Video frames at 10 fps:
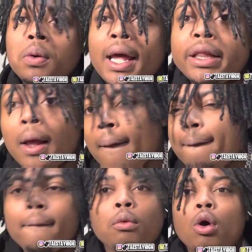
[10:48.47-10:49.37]
like to
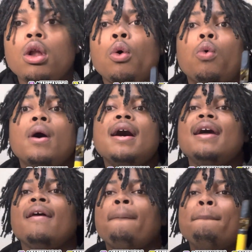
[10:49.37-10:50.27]
roll a
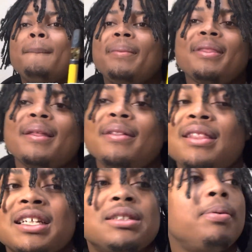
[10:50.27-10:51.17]
wood.
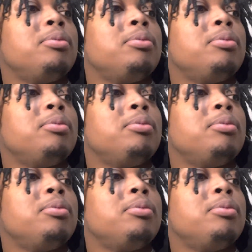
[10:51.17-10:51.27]
There's some people